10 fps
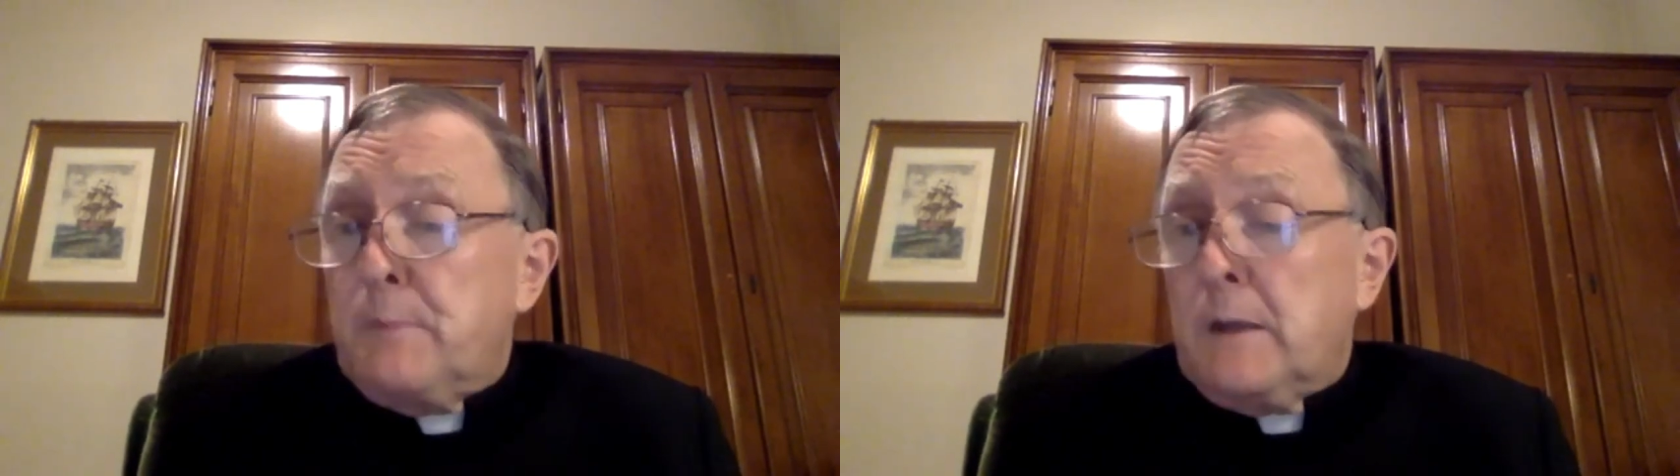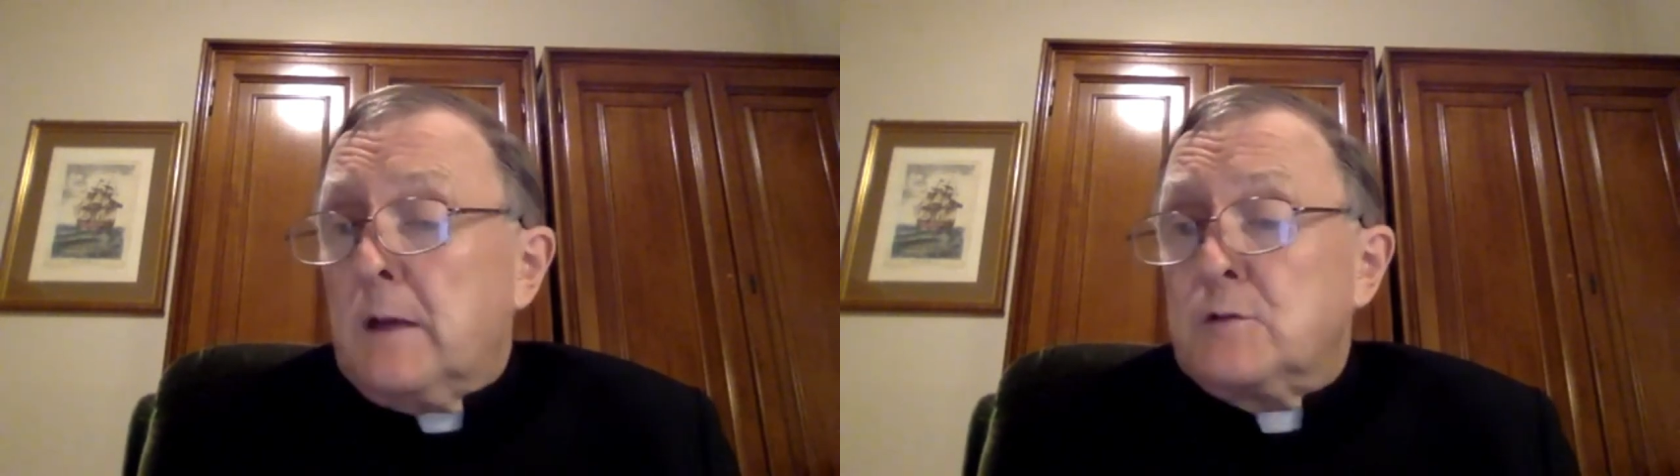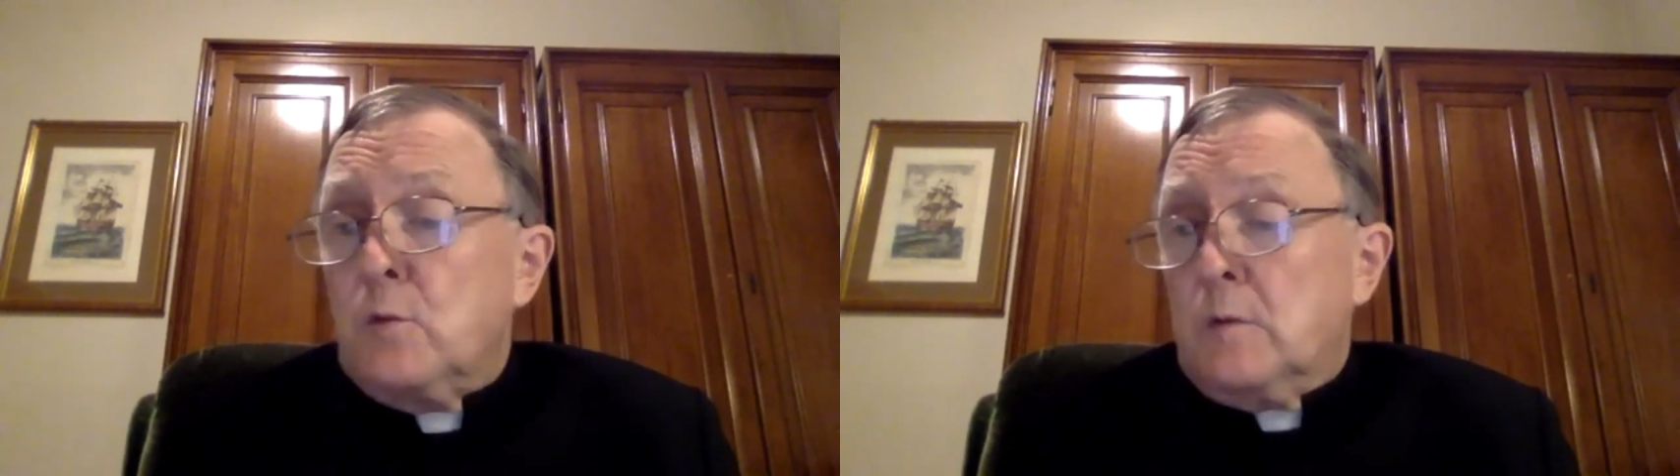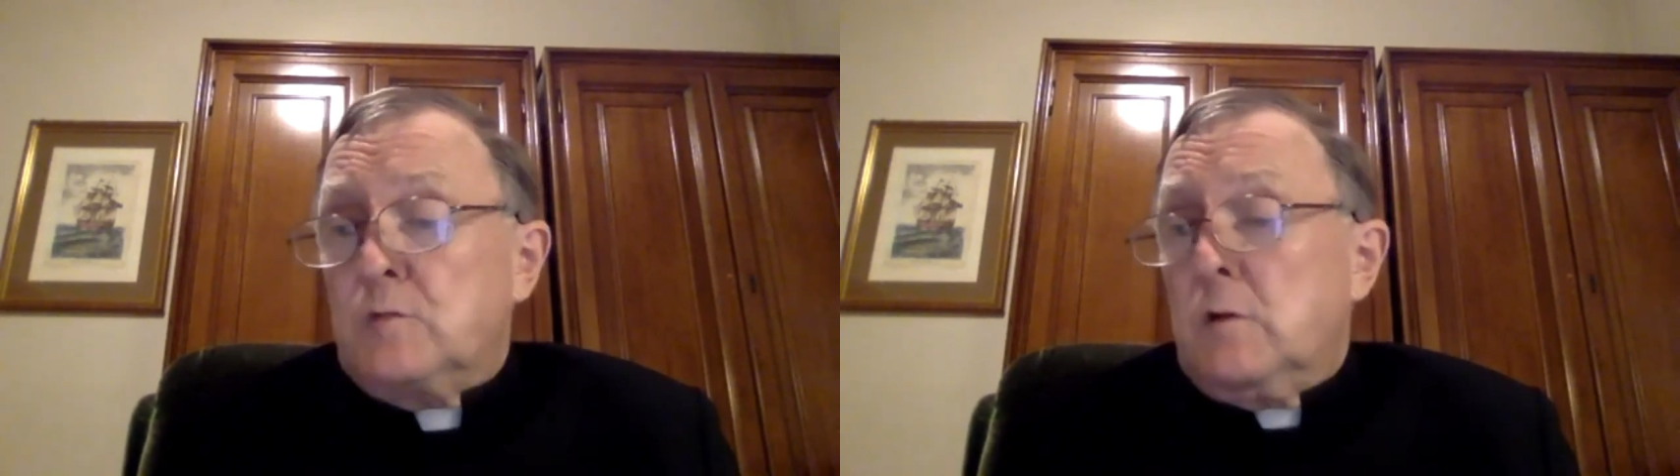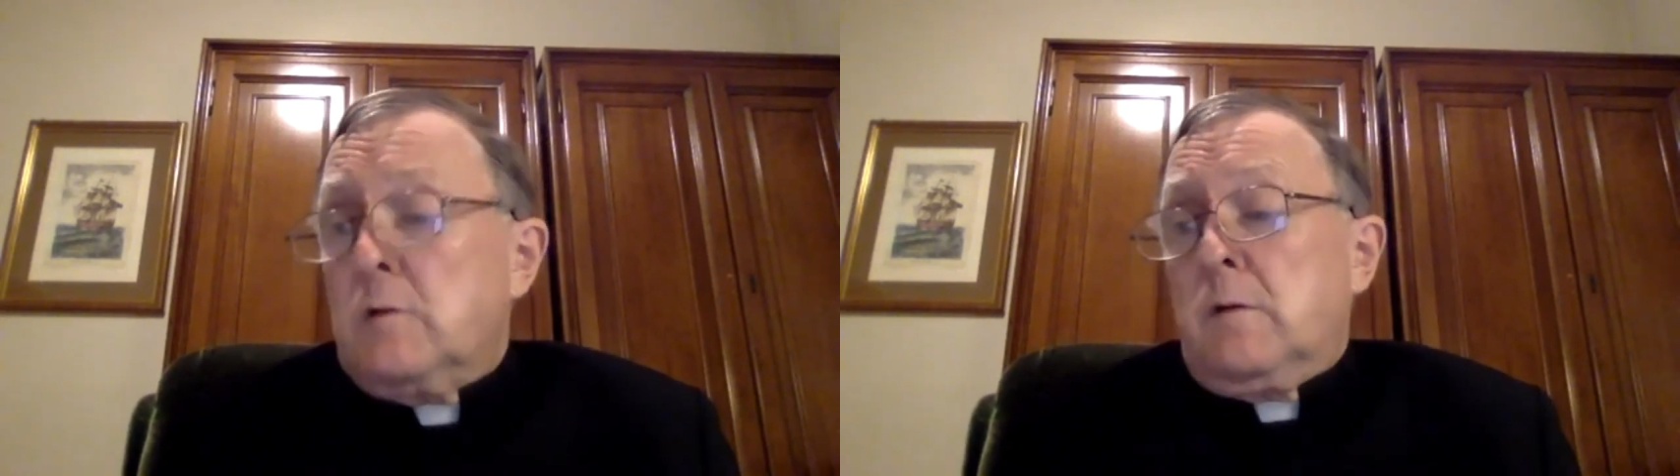because you are
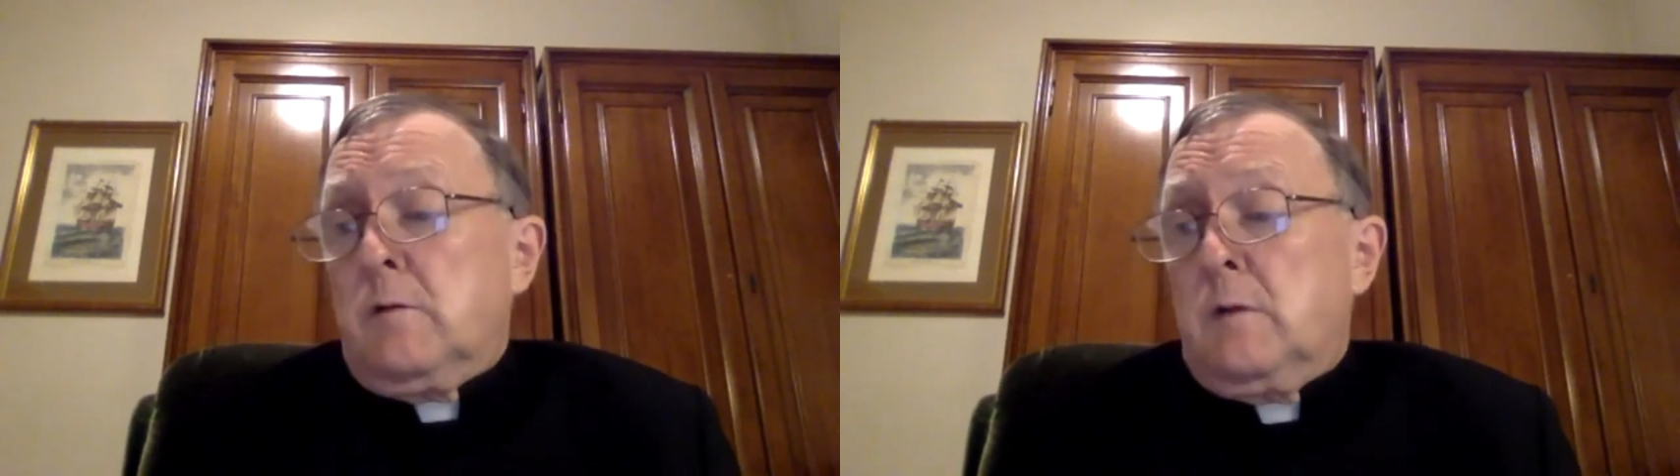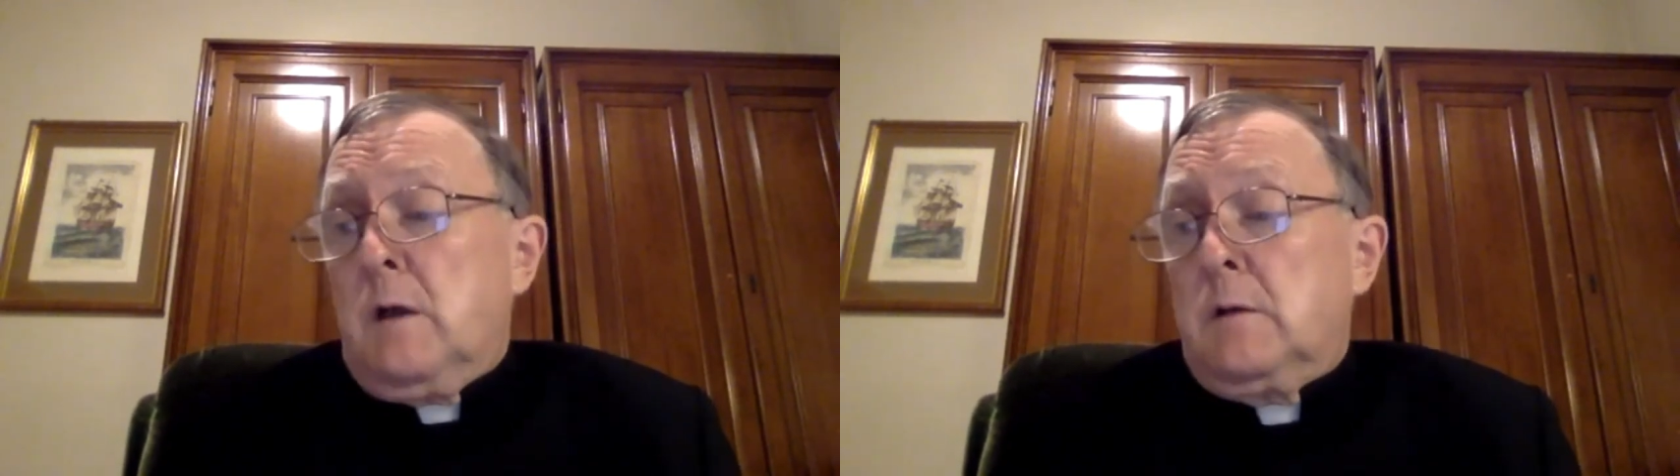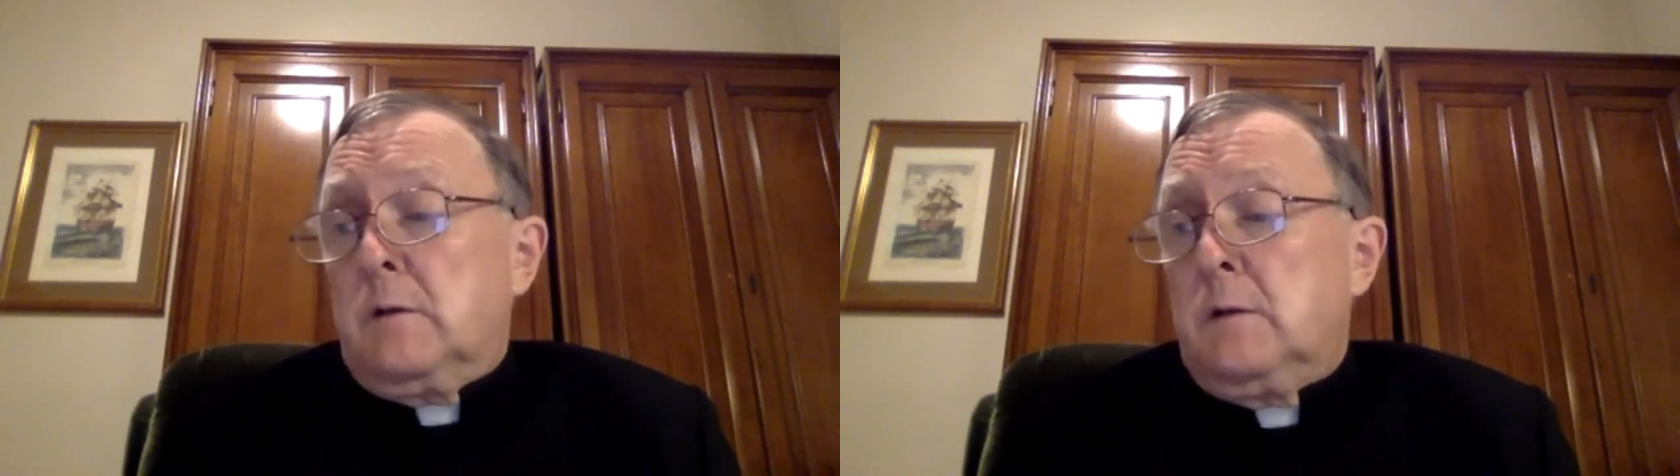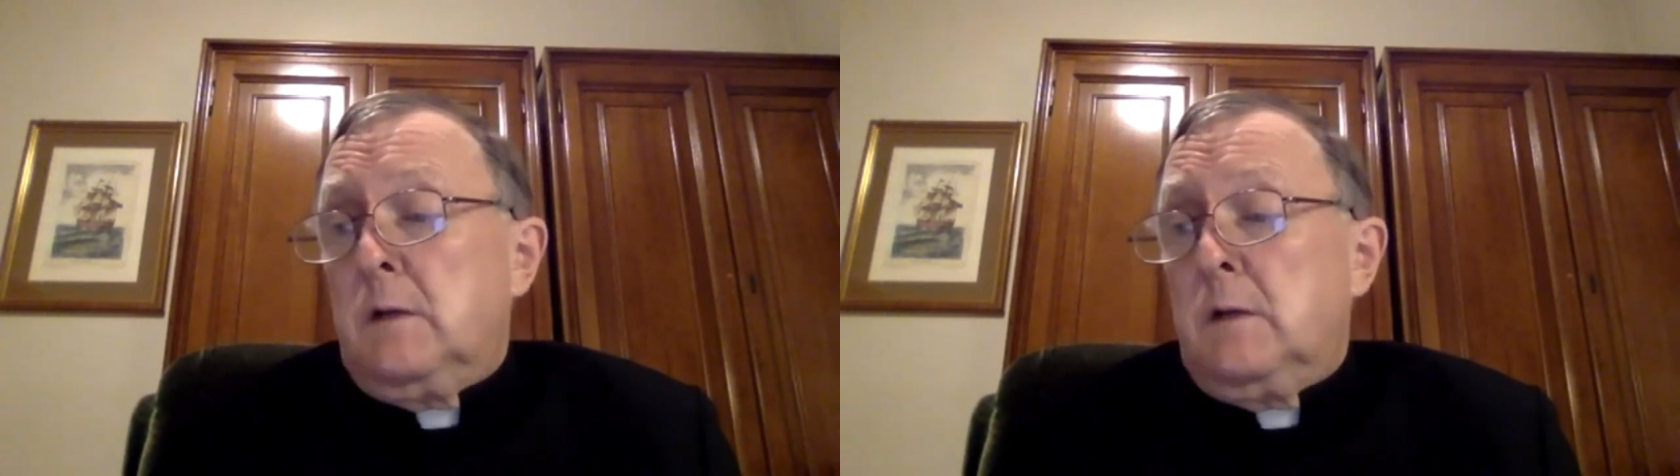children of God,